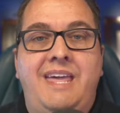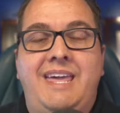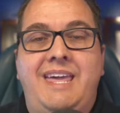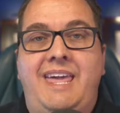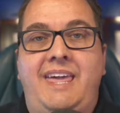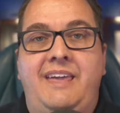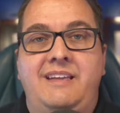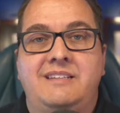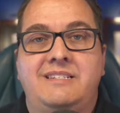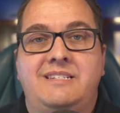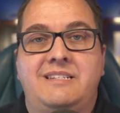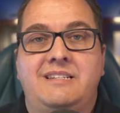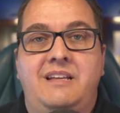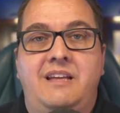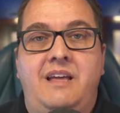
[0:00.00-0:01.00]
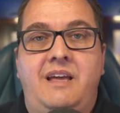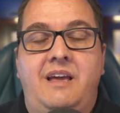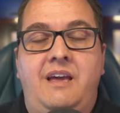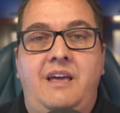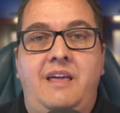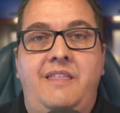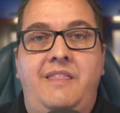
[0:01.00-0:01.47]
is
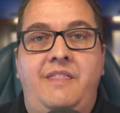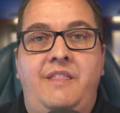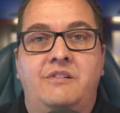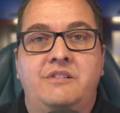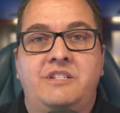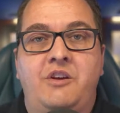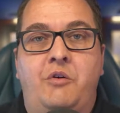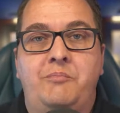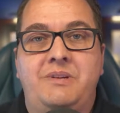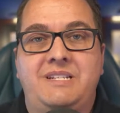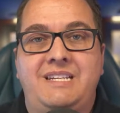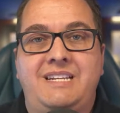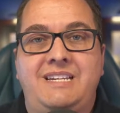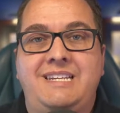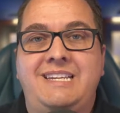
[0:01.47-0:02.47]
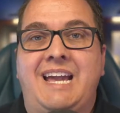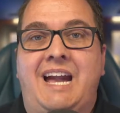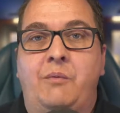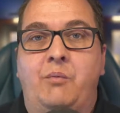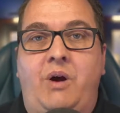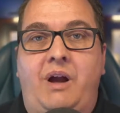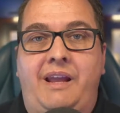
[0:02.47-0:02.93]
they're so busy
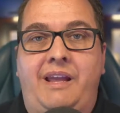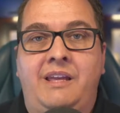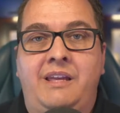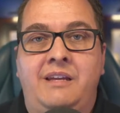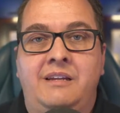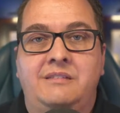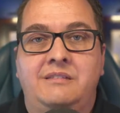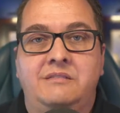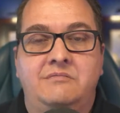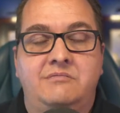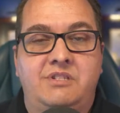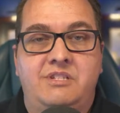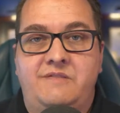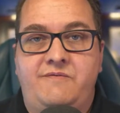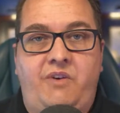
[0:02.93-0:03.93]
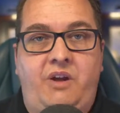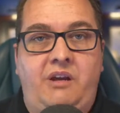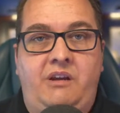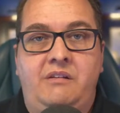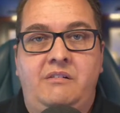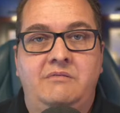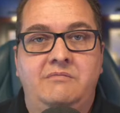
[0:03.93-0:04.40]
DIYing it, which is
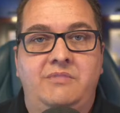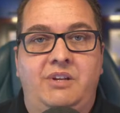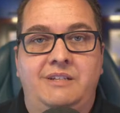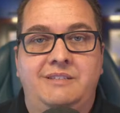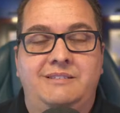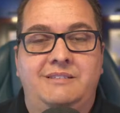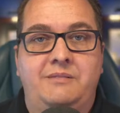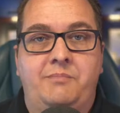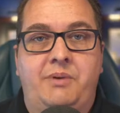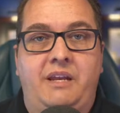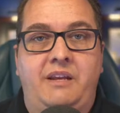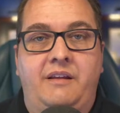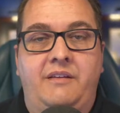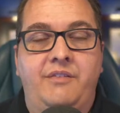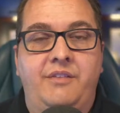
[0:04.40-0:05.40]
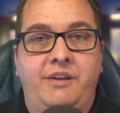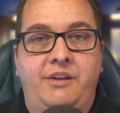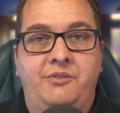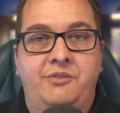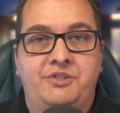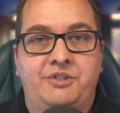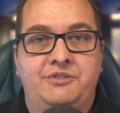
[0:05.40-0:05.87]
fine, not debating that you
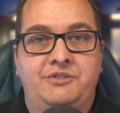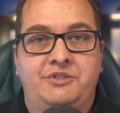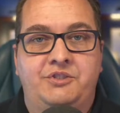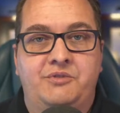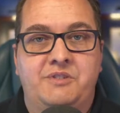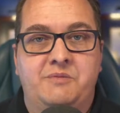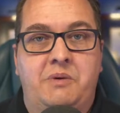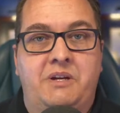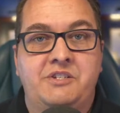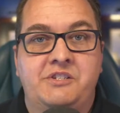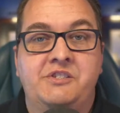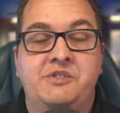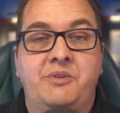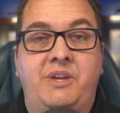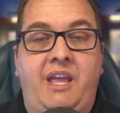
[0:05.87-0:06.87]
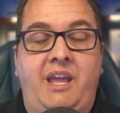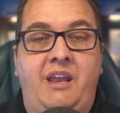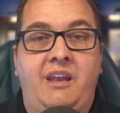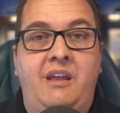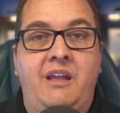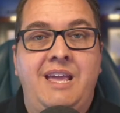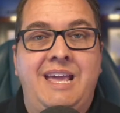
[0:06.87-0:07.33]
shouldn't do as much as you
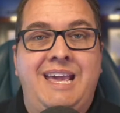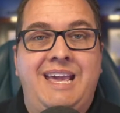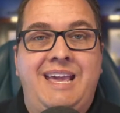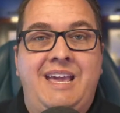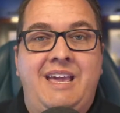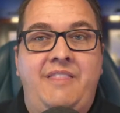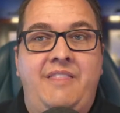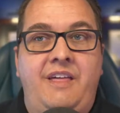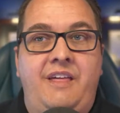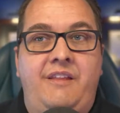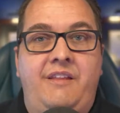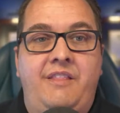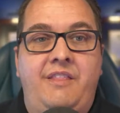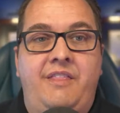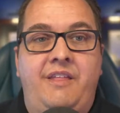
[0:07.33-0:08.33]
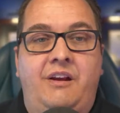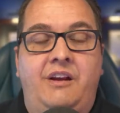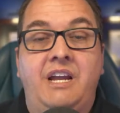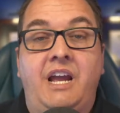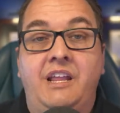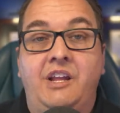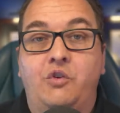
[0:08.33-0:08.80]
can, that they're
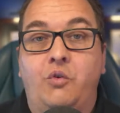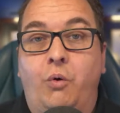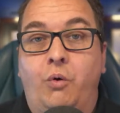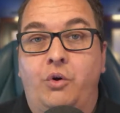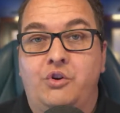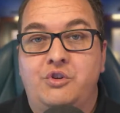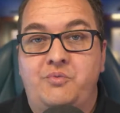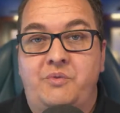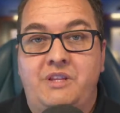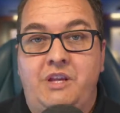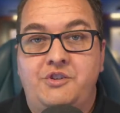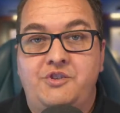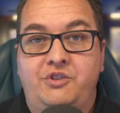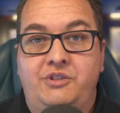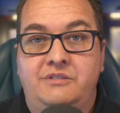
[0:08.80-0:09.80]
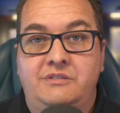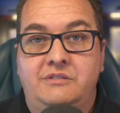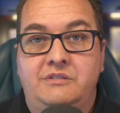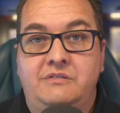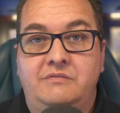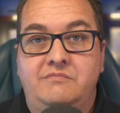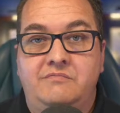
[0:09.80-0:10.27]
cutting corners when they
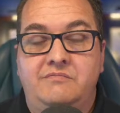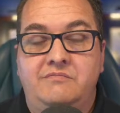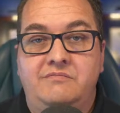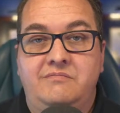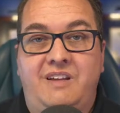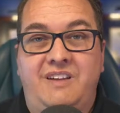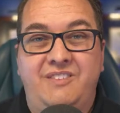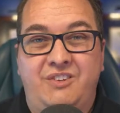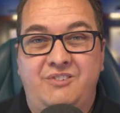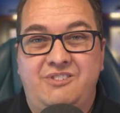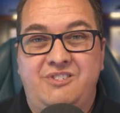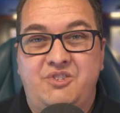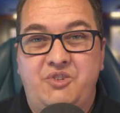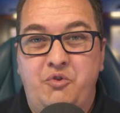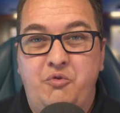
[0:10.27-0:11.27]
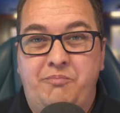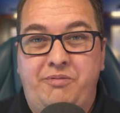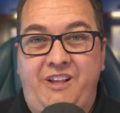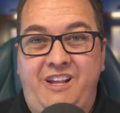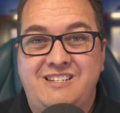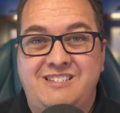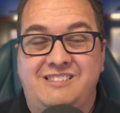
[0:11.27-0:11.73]
shouldn't. And there's two
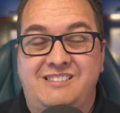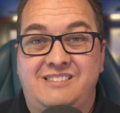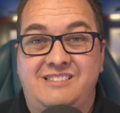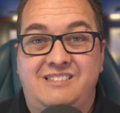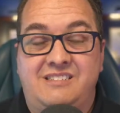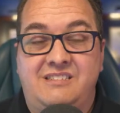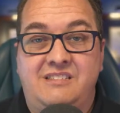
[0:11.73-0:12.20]
places.